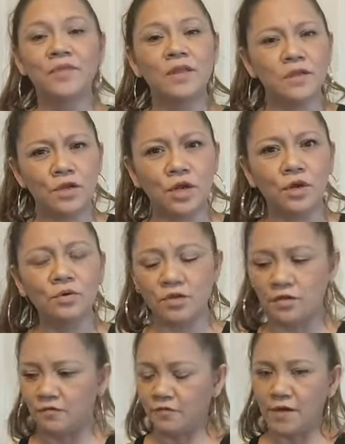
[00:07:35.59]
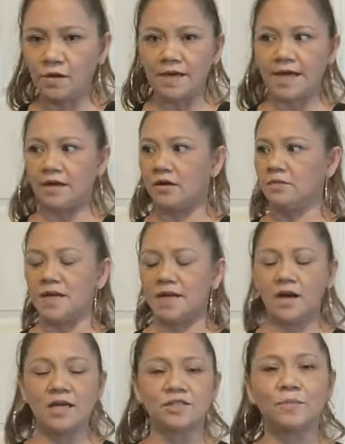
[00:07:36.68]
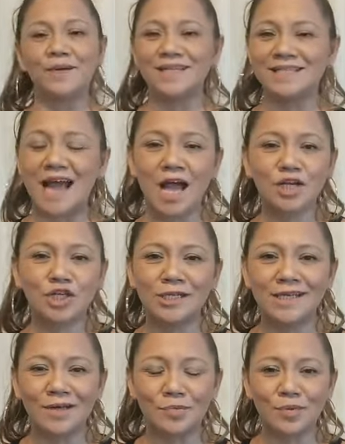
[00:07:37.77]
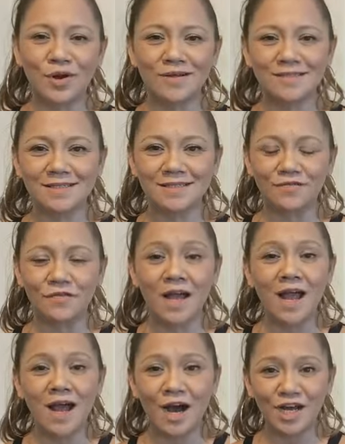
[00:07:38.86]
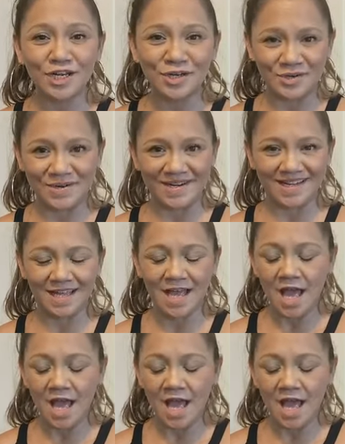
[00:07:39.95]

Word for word: You know, you feel like, oh my gosh, but it's actually a process of unlearning.